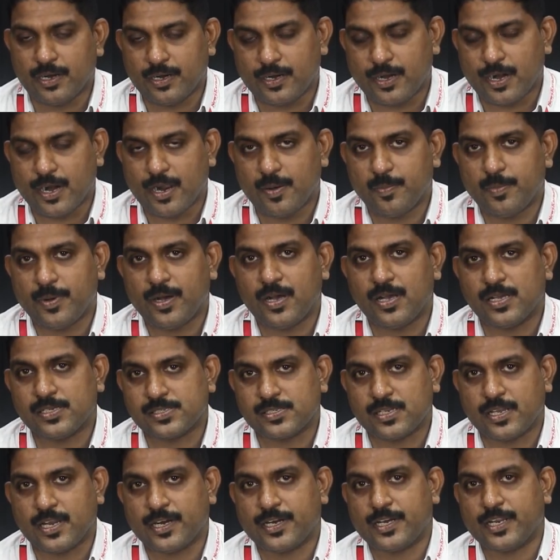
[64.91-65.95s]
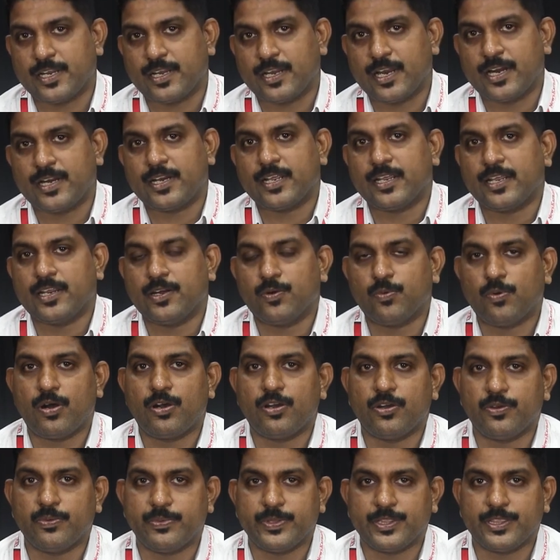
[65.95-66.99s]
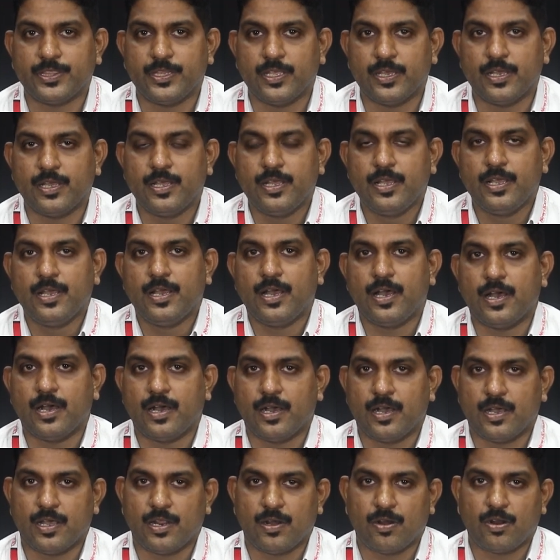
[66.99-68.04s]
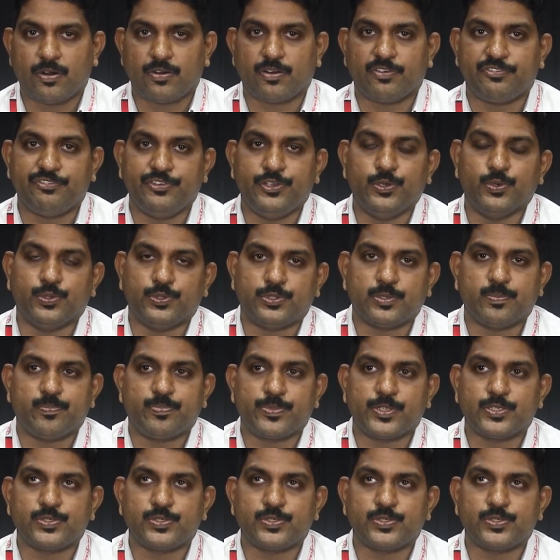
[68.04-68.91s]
dramas, getting involved with a lot of youth.